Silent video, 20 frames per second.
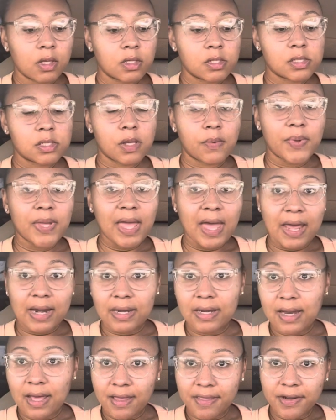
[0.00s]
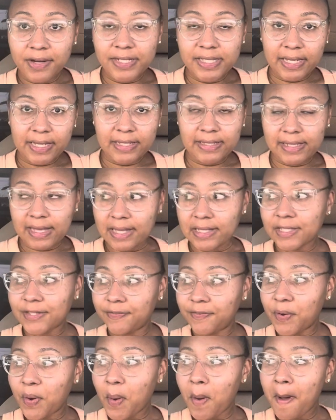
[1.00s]
So we had another
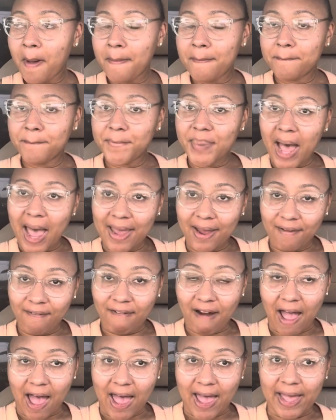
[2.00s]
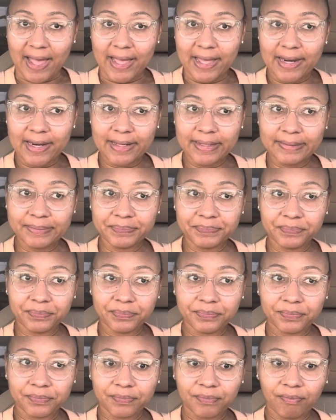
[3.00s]
successful bike ride.
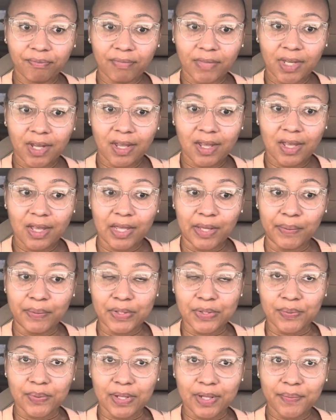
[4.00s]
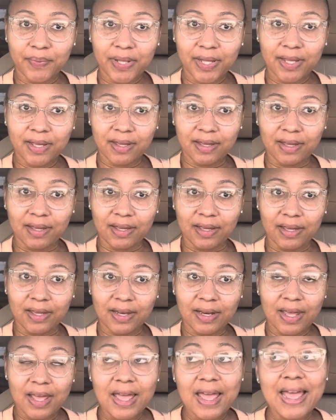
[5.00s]
It was really, really
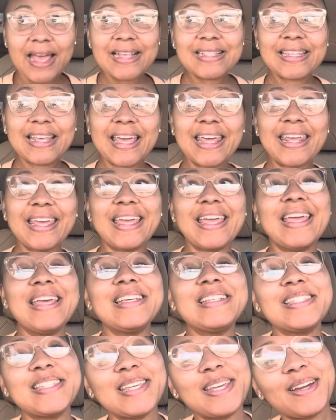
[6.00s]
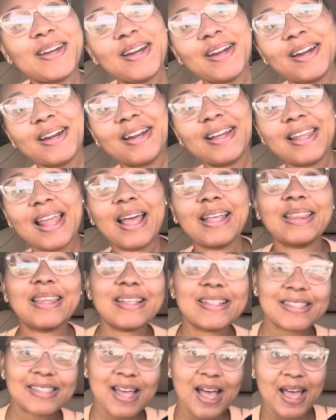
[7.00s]
good. It's getting easier, like
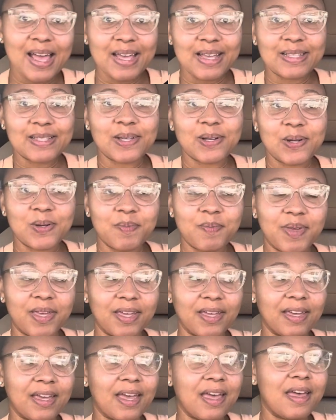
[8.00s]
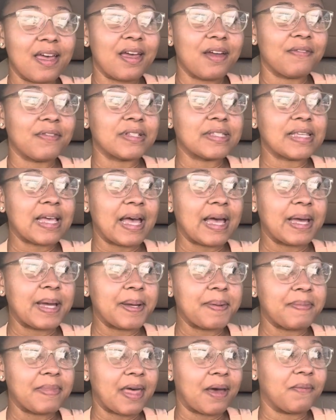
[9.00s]
this guy had told me, every
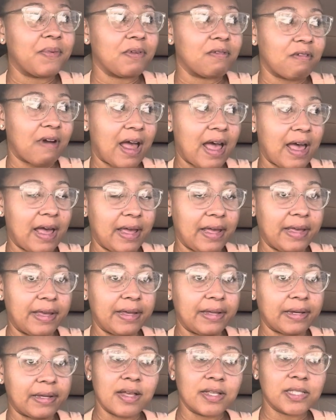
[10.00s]
time that we ride.